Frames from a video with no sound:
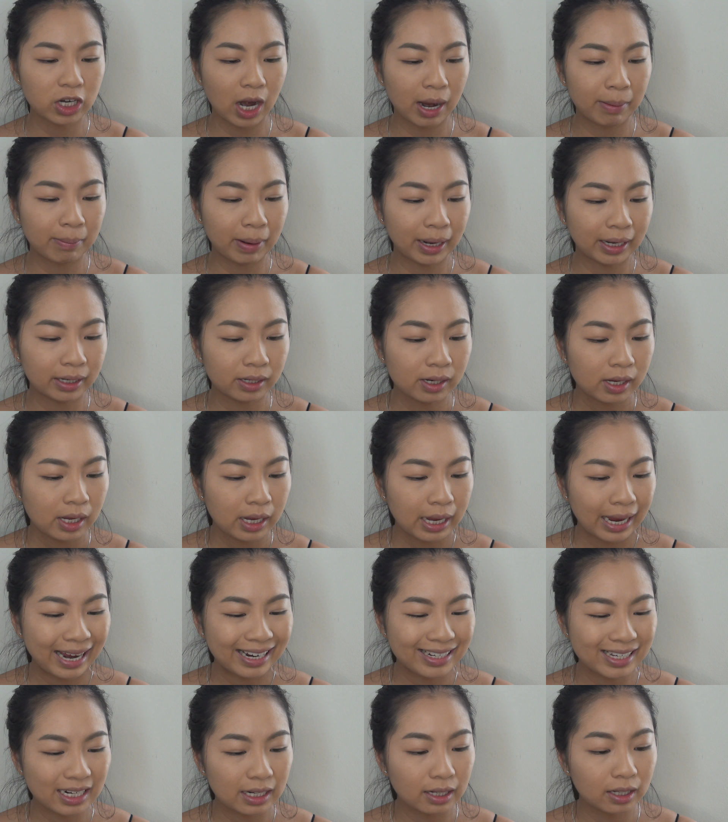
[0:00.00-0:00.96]
I mean,
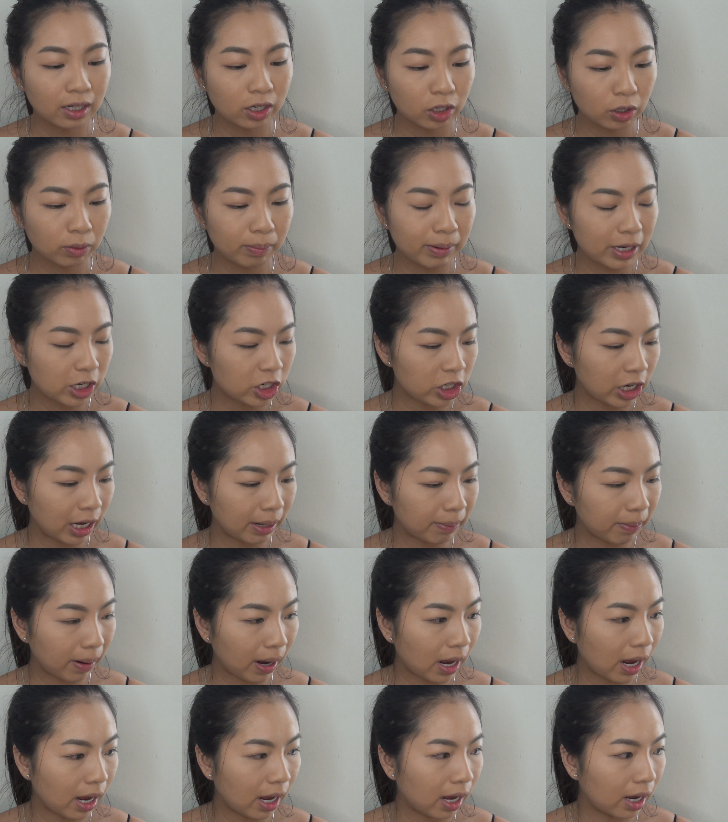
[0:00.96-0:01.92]
it's a little bit
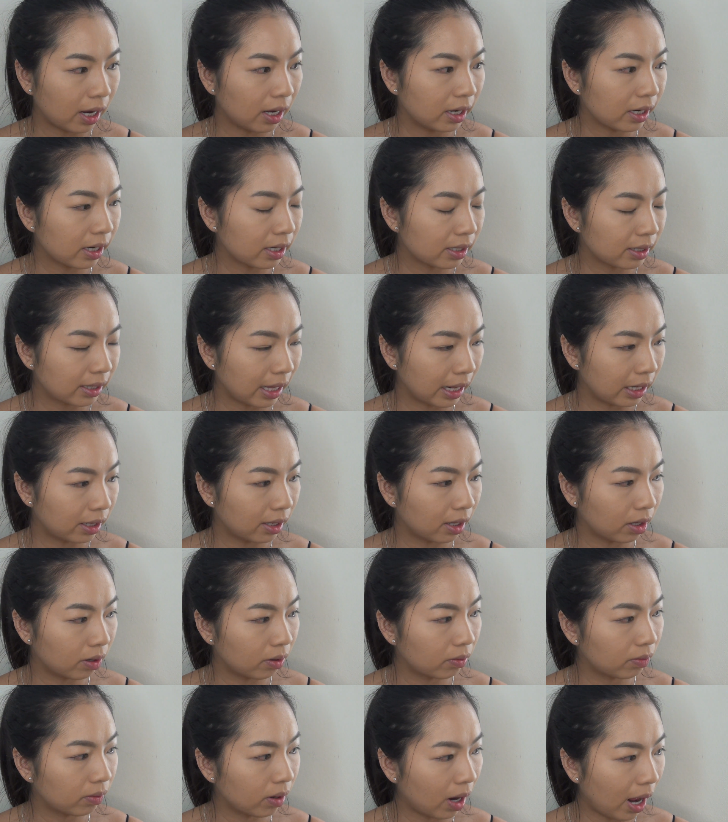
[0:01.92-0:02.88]
cheaper than
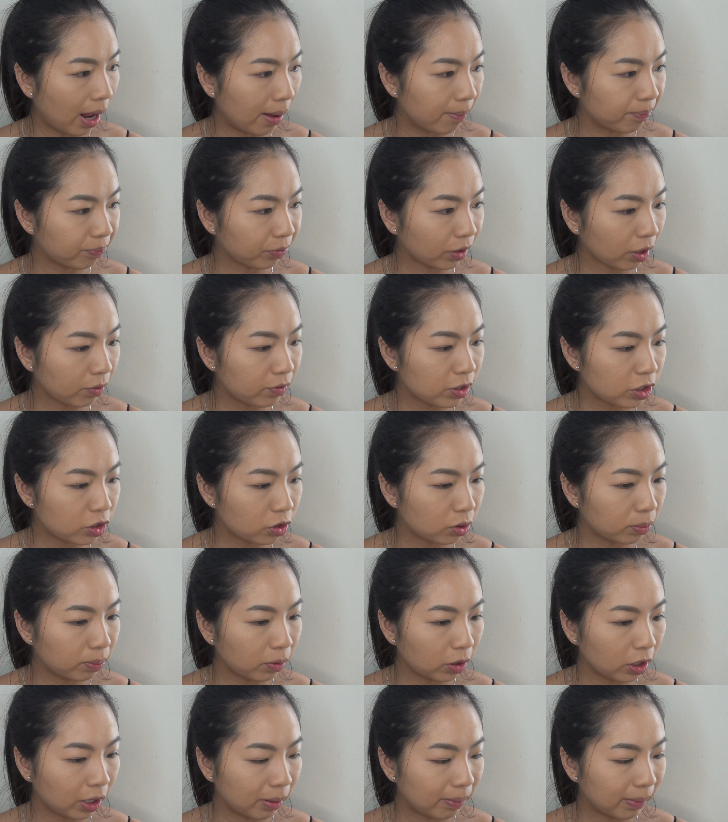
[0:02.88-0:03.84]
the original
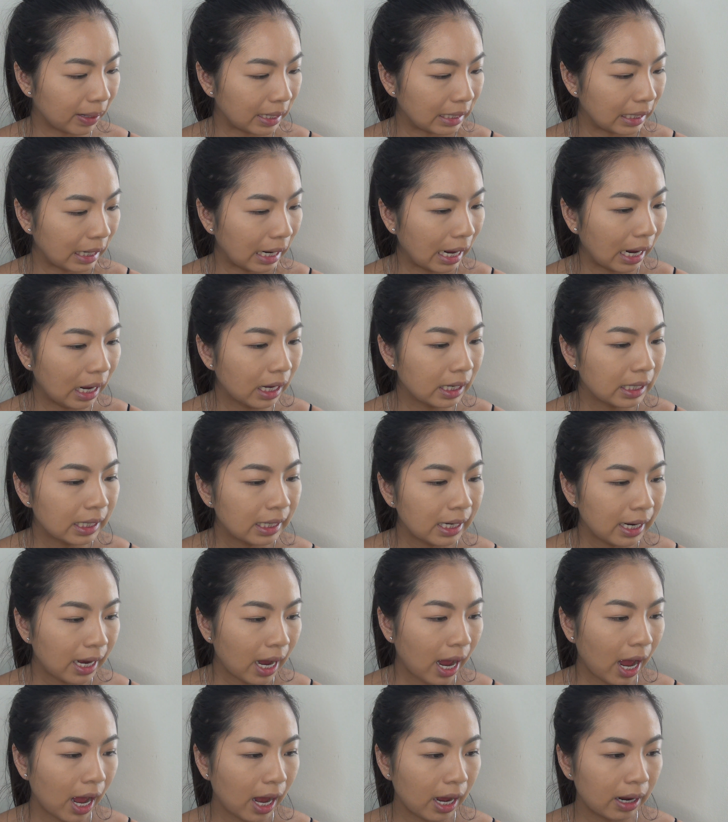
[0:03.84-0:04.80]
Beauty Blender,
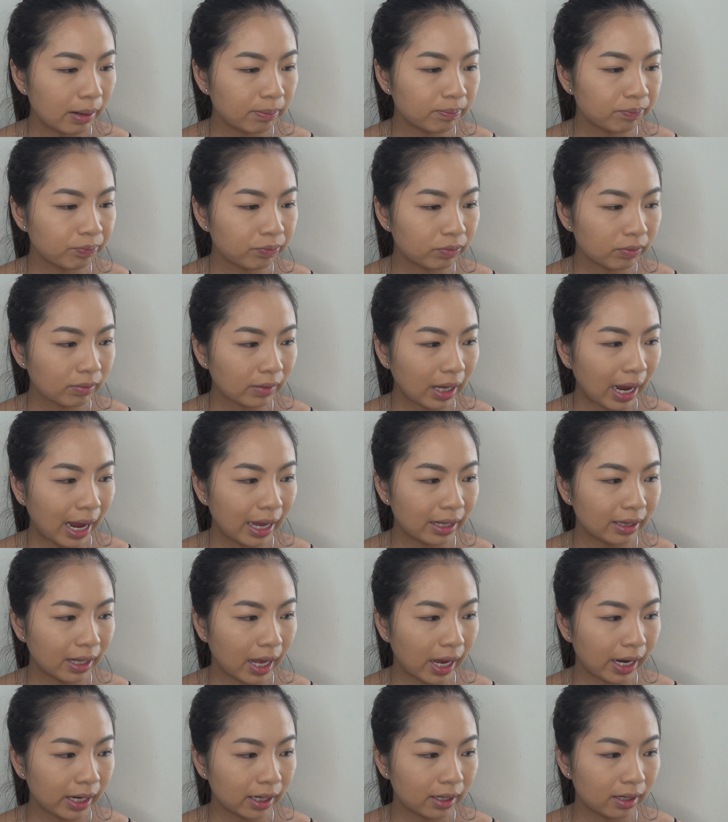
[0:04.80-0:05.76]
and
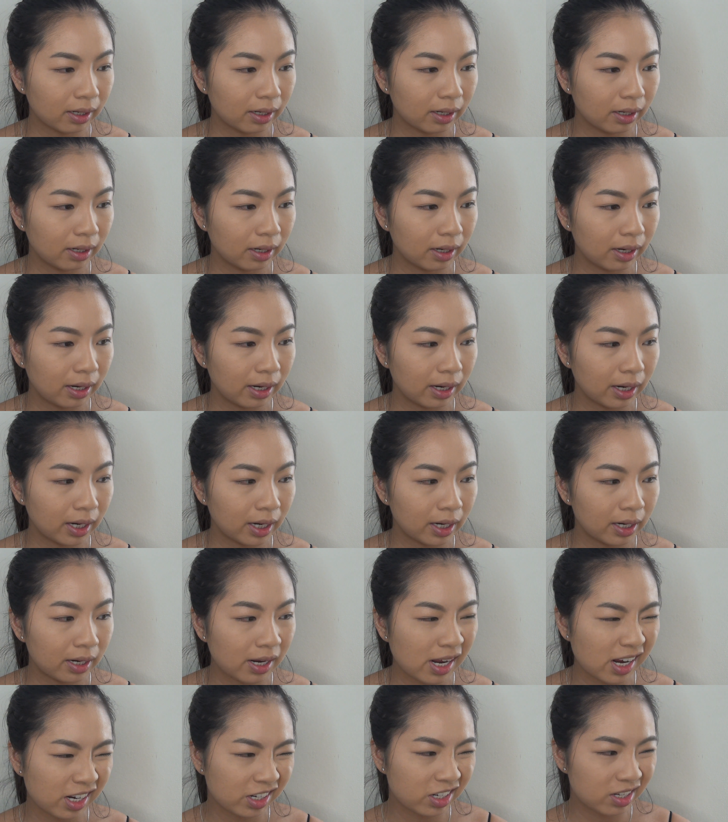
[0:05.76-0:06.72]
like
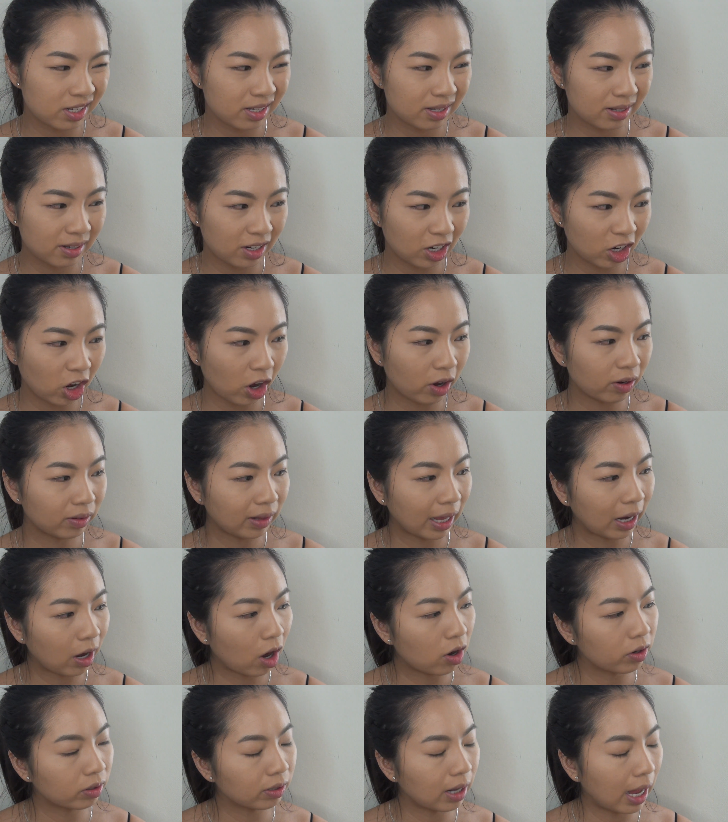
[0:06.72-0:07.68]
it's, you know,
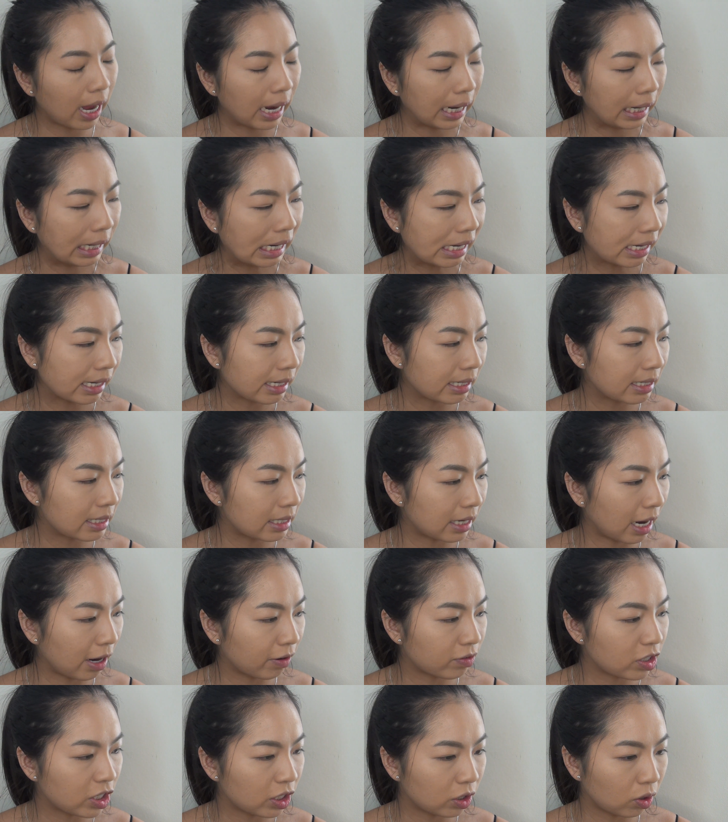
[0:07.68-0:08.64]
like online and
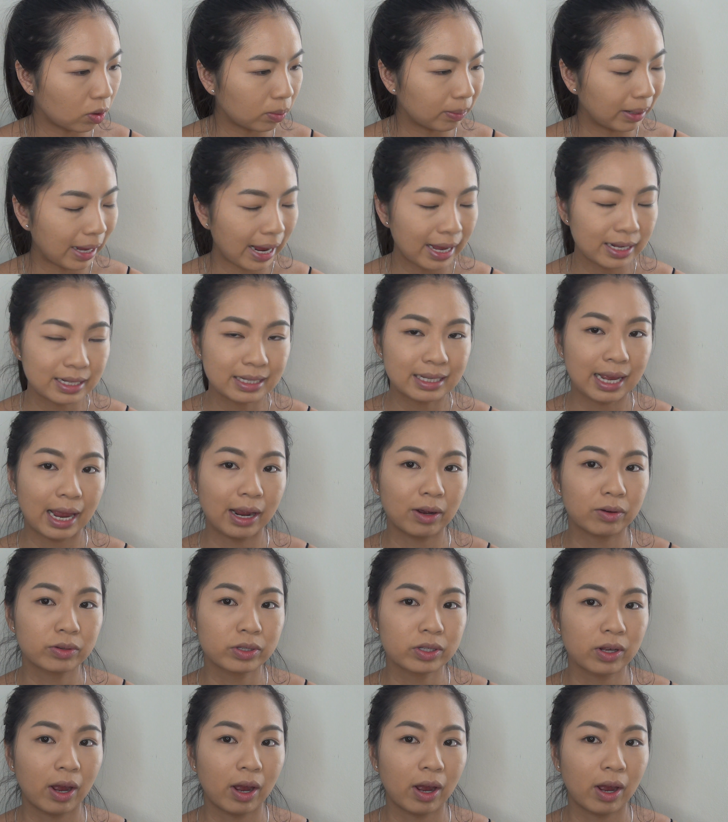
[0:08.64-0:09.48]
stuff, she normally has sales.